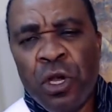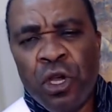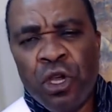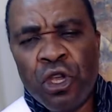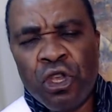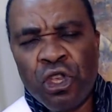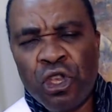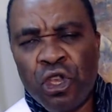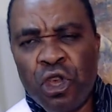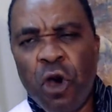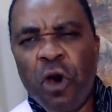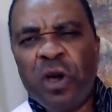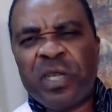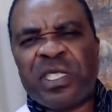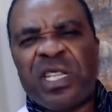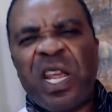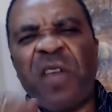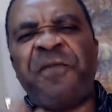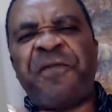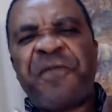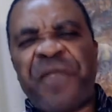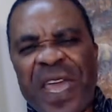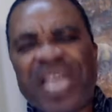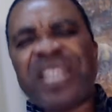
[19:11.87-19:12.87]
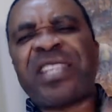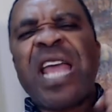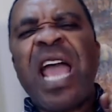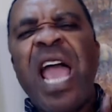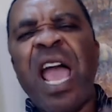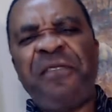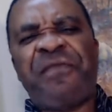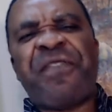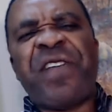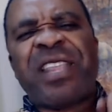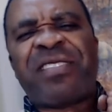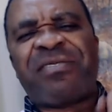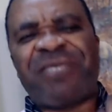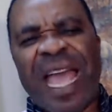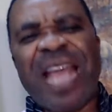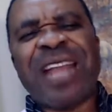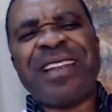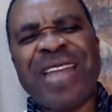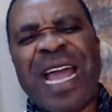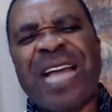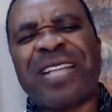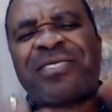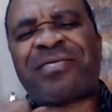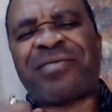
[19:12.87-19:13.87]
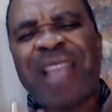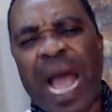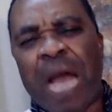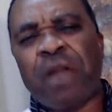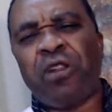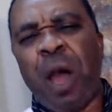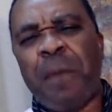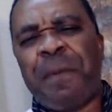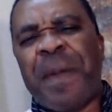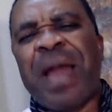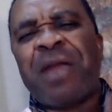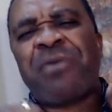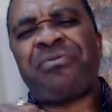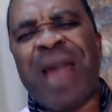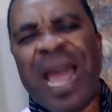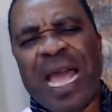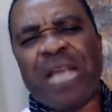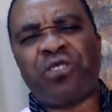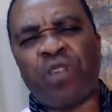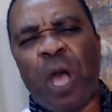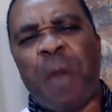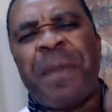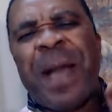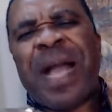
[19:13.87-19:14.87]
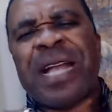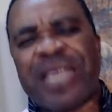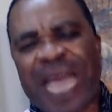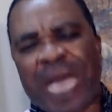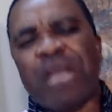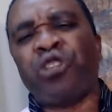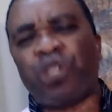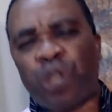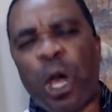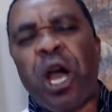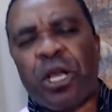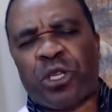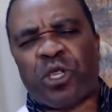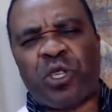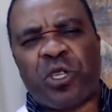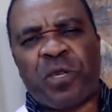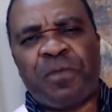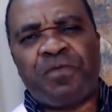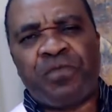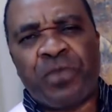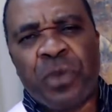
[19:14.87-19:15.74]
You defeat everything that stands up and rises up against us.